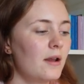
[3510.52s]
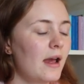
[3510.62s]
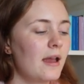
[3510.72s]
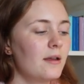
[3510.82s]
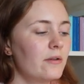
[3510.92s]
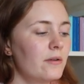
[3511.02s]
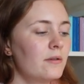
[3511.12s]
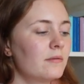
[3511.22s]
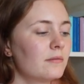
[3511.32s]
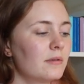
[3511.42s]

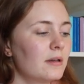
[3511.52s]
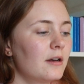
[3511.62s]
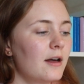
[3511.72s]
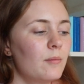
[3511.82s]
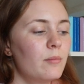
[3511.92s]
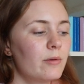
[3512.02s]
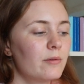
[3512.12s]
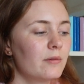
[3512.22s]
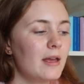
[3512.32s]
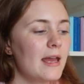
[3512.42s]
lion cub
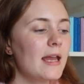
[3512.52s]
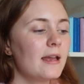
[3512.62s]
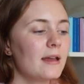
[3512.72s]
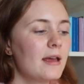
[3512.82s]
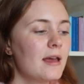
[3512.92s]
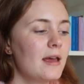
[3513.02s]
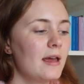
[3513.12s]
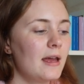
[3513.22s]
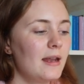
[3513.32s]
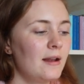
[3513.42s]
egg,
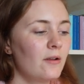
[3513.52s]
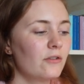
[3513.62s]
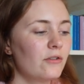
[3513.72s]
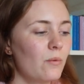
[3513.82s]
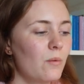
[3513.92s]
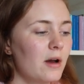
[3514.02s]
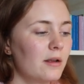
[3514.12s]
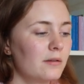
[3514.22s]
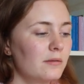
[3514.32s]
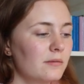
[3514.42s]
and then also
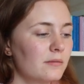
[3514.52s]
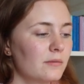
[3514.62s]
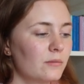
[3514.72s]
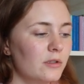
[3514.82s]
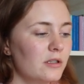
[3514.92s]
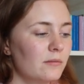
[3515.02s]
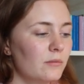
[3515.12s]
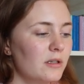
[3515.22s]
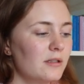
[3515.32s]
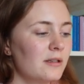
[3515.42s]
one, which,
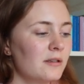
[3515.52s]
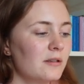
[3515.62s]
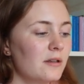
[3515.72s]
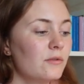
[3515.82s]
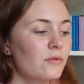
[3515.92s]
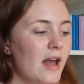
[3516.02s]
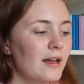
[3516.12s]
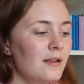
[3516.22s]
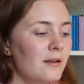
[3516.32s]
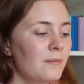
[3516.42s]
what is this, a
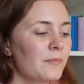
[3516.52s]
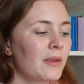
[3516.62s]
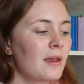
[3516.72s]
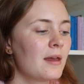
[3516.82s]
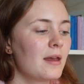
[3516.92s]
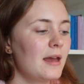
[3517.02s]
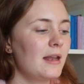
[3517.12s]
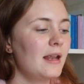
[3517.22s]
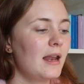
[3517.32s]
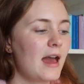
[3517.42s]
dragon.
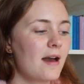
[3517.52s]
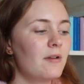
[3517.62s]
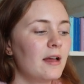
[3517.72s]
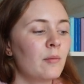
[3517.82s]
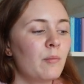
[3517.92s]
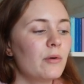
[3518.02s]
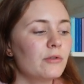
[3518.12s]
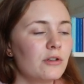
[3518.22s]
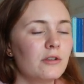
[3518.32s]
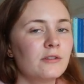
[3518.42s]
And then I have like
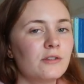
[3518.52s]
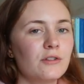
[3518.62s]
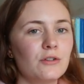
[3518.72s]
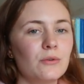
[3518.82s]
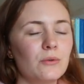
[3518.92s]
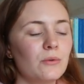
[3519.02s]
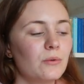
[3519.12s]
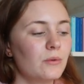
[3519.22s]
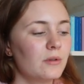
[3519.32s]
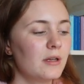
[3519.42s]
potions
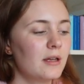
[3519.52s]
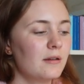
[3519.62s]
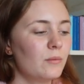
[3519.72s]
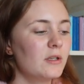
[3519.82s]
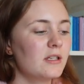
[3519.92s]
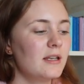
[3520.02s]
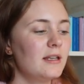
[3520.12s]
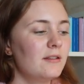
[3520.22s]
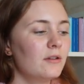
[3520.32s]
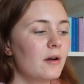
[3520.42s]
to, which I
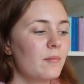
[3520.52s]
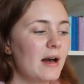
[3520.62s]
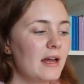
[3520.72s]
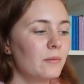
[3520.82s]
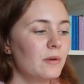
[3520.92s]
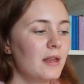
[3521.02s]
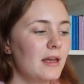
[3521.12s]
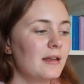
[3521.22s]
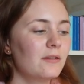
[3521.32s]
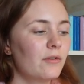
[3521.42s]
need to combine with
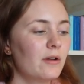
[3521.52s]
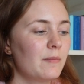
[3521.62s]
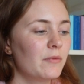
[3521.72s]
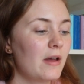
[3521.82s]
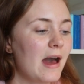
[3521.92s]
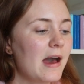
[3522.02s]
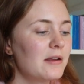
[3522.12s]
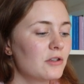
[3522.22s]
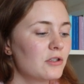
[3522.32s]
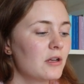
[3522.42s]
the eggs for them to
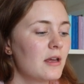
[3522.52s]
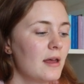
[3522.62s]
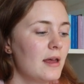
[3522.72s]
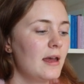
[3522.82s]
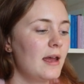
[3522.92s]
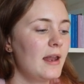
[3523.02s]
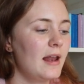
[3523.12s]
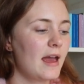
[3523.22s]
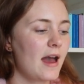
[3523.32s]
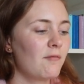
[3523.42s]
hatch. And
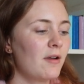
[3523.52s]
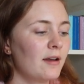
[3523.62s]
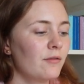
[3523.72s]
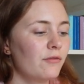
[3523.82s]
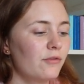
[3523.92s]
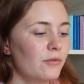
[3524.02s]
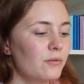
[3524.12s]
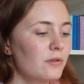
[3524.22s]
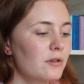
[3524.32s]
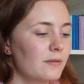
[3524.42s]
then I have like
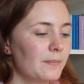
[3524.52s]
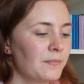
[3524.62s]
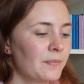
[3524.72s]
food